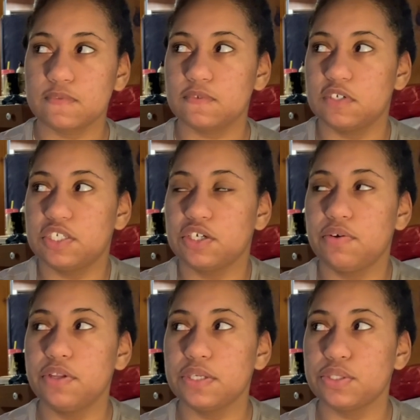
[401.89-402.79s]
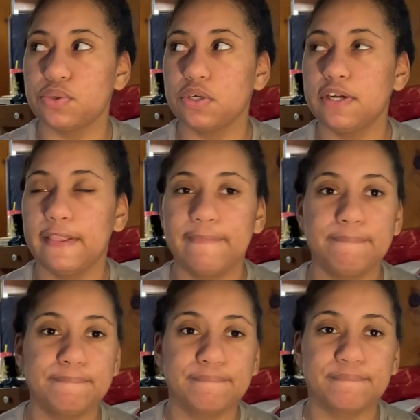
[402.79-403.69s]
like to go to the store.
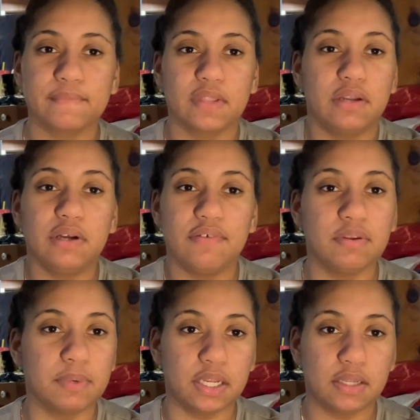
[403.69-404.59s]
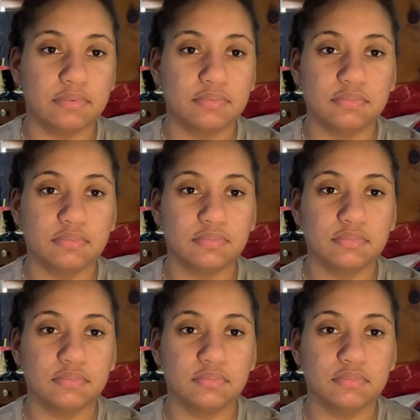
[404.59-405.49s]
I don't have any money.
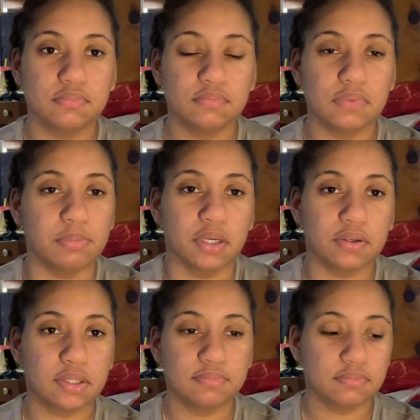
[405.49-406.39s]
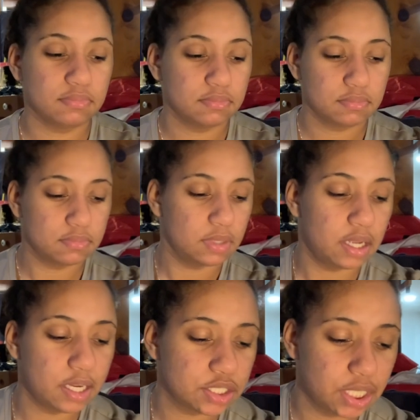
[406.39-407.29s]
I'm broke.
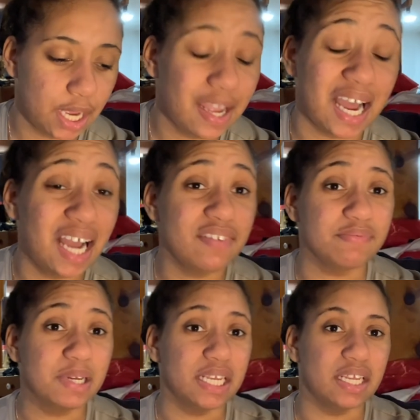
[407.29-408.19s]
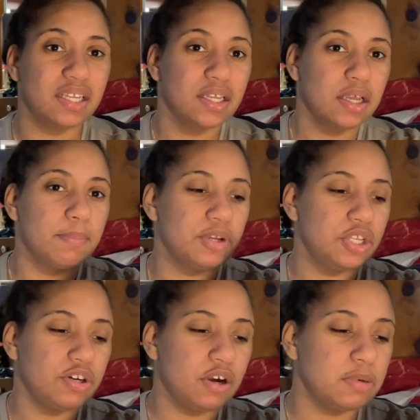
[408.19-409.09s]
Actually, I have money, but
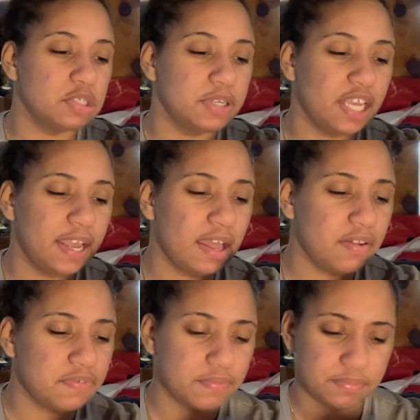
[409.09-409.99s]
you know how much money I have?